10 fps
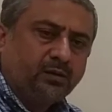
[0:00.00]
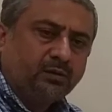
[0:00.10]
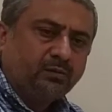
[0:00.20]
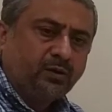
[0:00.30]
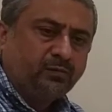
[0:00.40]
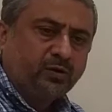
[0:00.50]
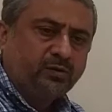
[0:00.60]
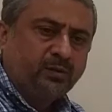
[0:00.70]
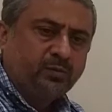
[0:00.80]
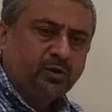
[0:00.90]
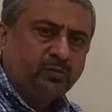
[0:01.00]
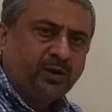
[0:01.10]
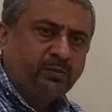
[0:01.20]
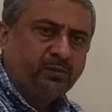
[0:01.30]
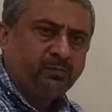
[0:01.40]
say for example, you
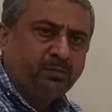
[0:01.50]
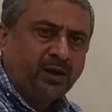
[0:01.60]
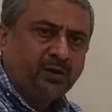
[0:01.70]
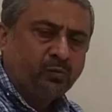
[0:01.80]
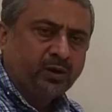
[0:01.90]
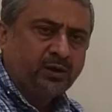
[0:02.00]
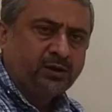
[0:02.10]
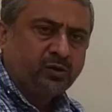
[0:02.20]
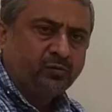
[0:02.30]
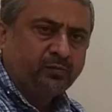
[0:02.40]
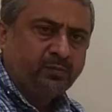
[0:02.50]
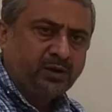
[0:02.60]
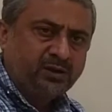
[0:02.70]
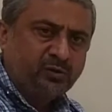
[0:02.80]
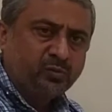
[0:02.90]
might be buying 1 liter of
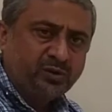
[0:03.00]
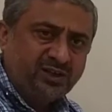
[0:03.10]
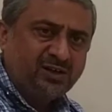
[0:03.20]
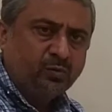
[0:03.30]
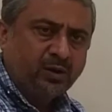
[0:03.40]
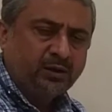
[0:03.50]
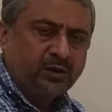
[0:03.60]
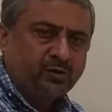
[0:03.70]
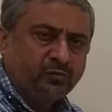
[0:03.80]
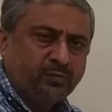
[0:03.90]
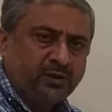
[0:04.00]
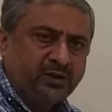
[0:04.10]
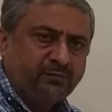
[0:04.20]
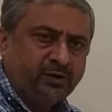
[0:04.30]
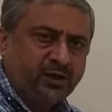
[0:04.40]
milk, you need 1 liter of milk
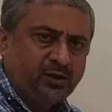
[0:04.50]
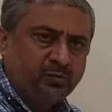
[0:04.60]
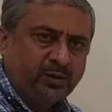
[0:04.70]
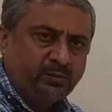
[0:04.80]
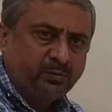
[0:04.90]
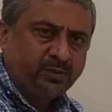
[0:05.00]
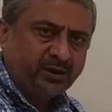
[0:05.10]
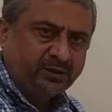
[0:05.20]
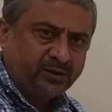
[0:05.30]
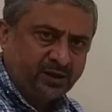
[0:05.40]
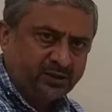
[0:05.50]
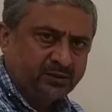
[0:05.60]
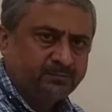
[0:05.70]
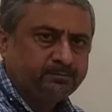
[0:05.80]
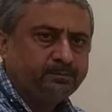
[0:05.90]
every day, you might be buying
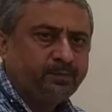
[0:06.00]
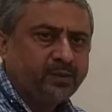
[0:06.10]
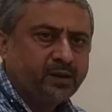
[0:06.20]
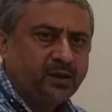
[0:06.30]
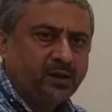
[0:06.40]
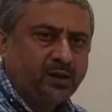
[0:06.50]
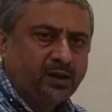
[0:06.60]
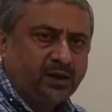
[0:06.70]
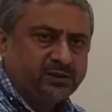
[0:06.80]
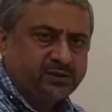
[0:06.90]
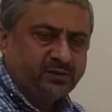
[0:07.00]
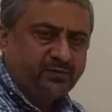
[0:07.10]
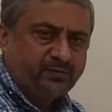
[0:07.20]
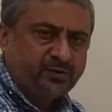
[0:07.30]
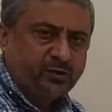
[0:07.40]
that at say
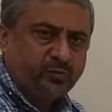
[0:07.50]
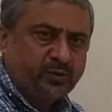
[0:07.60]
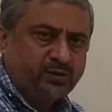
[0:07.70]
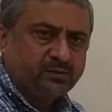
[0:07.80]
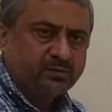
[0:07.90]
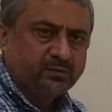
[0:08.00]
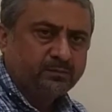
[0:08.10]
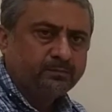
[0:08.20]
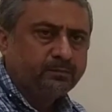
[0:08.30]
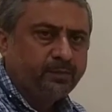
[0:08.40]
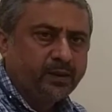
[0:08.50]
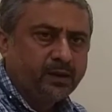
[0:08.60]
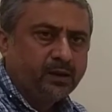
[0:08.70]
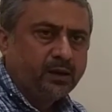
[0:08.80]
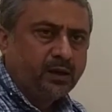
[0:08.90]
50 rupees.
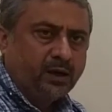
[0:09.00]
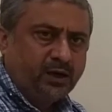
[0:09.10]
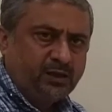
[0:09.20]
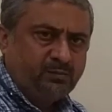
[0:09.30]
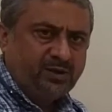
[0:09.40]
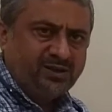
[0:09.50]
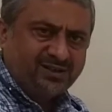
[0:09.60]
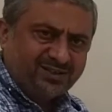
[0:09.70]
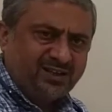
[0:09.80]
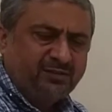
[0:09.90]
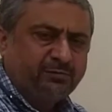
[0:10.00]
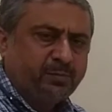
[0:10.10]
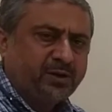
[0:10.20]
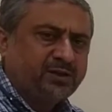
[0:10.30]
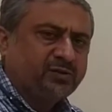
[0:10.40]
And immediately if the
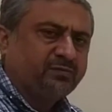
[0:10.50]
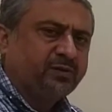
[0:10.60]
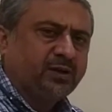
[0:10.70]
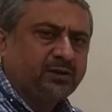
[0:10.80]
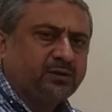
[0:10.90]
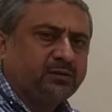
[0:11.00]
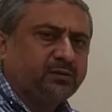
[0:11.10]
price of that